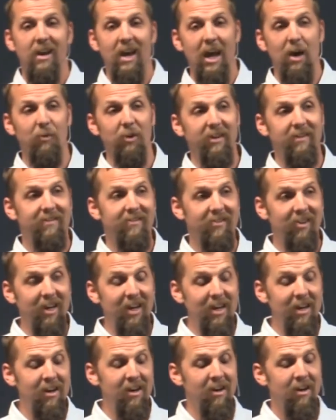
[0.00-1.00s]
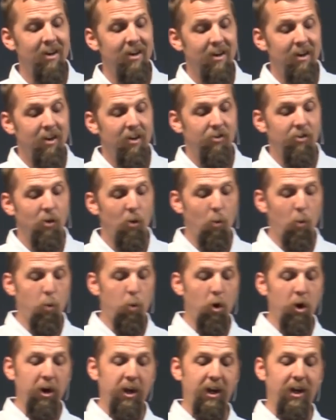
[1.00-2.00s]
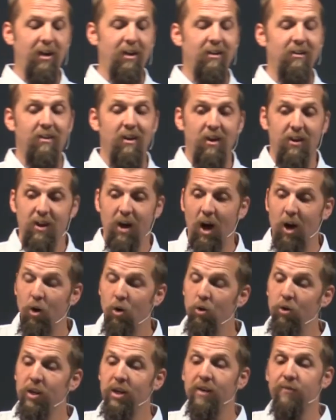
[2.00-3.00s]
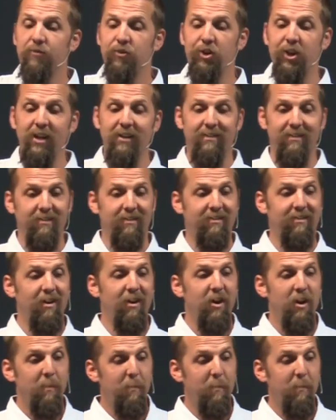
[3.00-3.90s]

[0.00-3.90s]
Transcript: And we see the working not only of Jesus,